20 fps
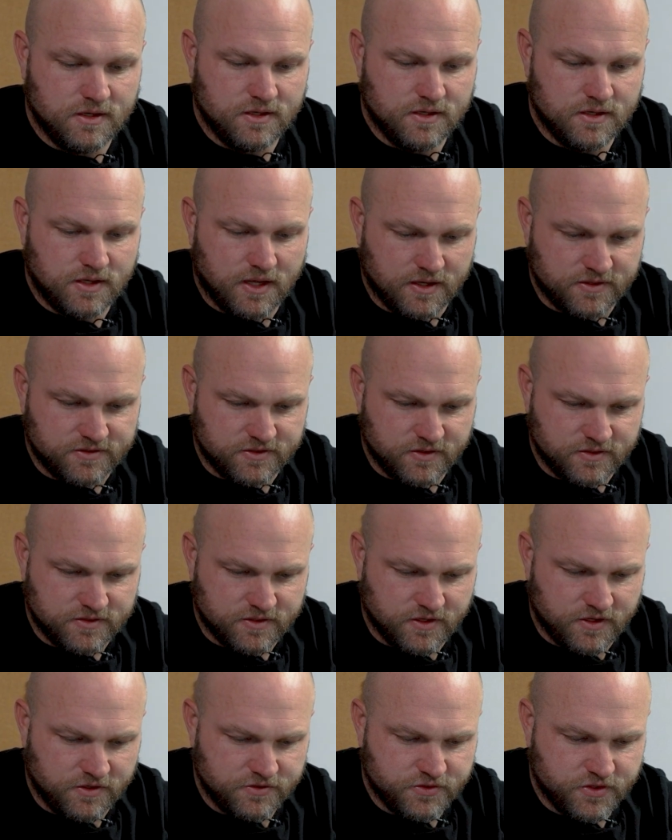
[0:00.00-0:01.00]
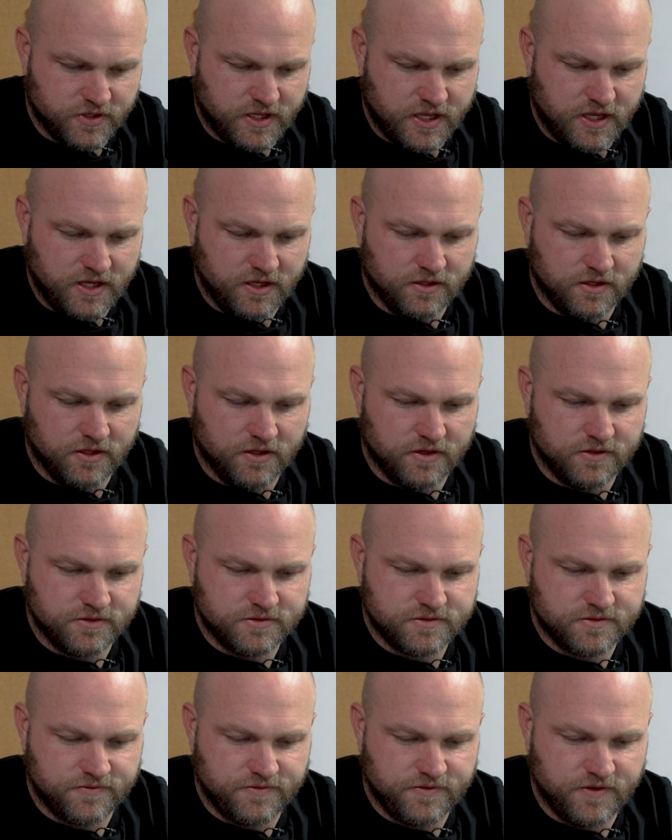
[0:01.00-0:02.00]
Okay, so he's 100
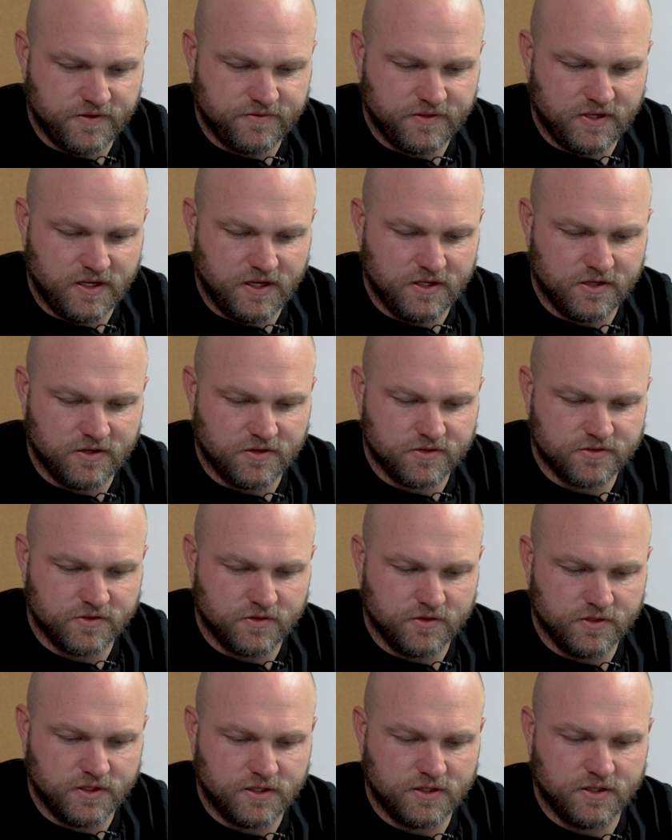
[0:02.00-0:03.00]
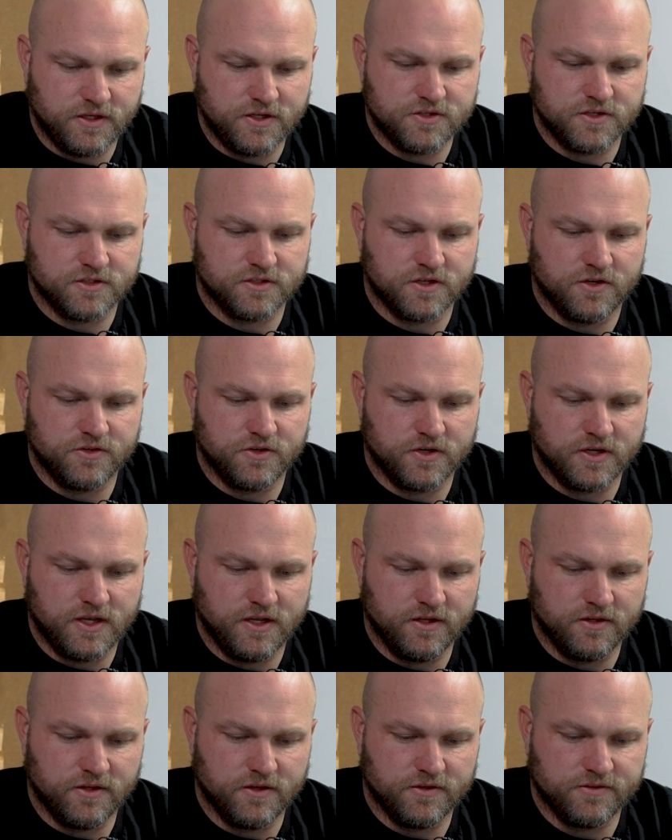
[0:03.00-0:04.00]
kilos, 15 years old, he clean and jerked 100
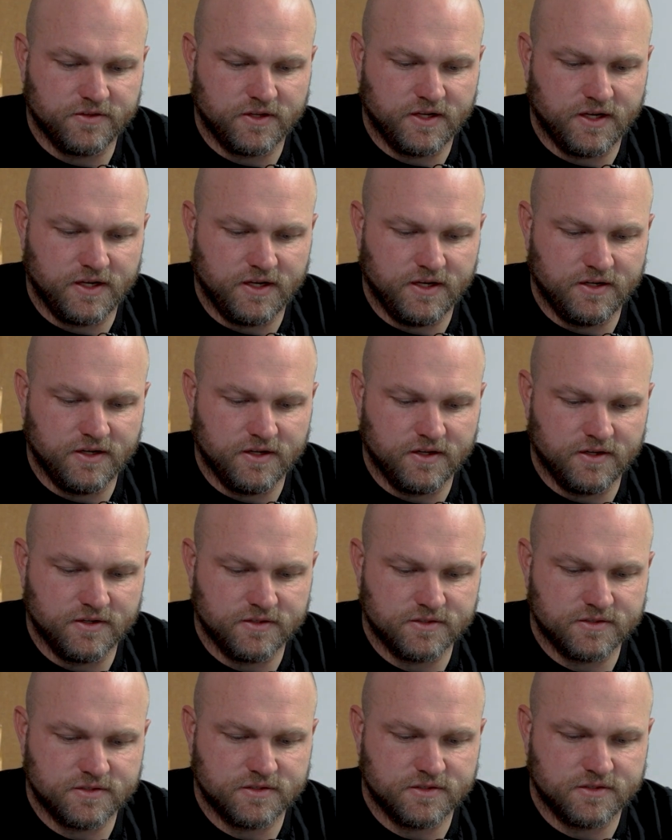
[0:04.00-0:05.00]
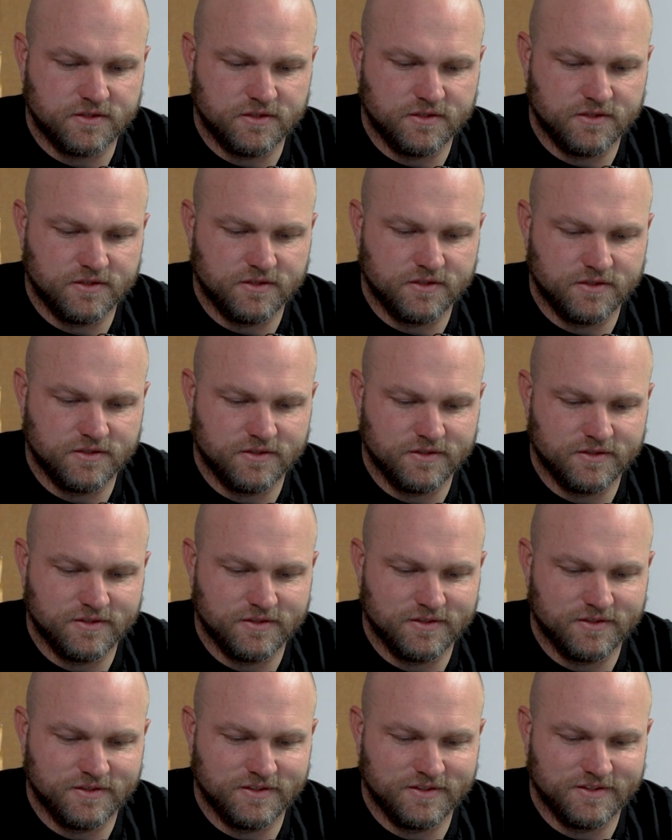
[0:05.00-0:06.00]
kilos, and then he does,
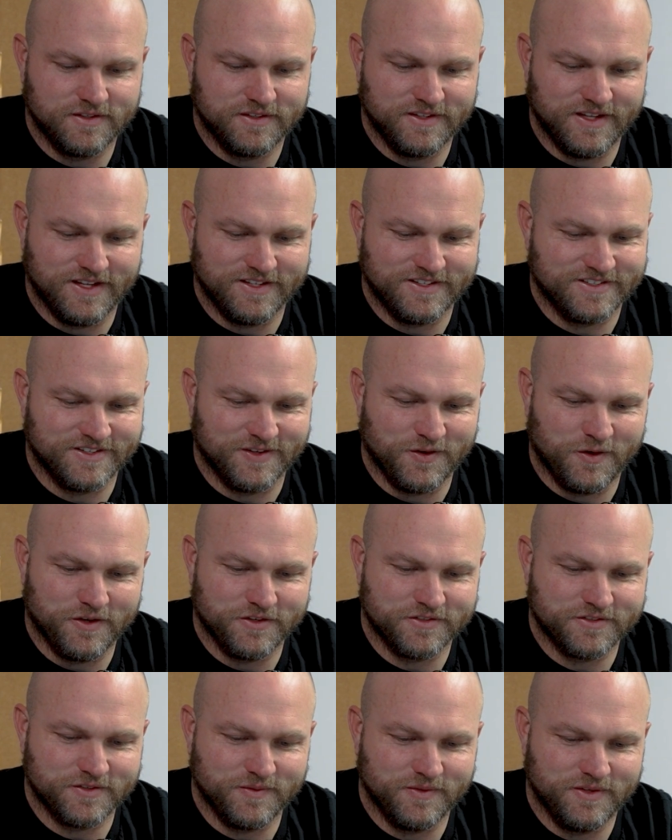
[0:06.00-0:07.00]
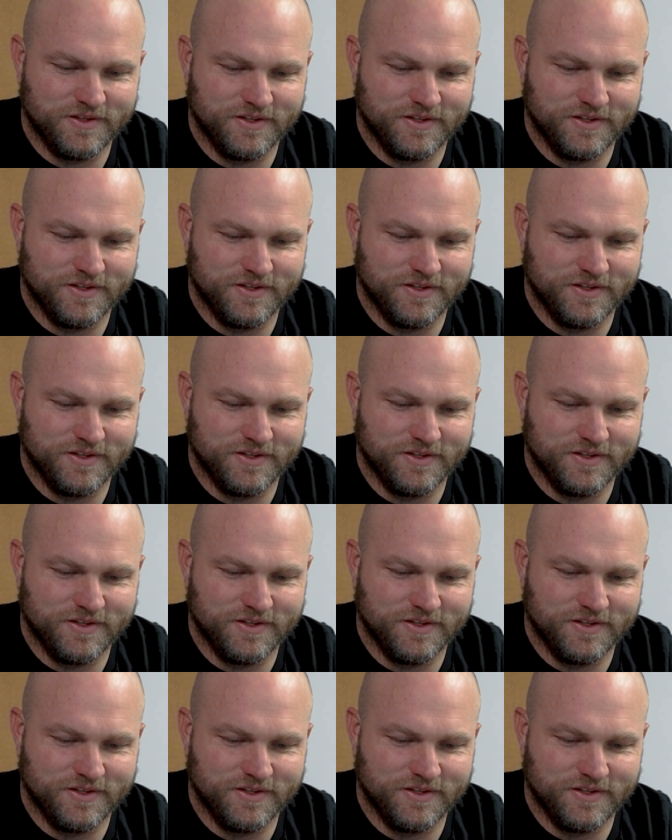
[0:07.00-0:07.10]
that's so awesome.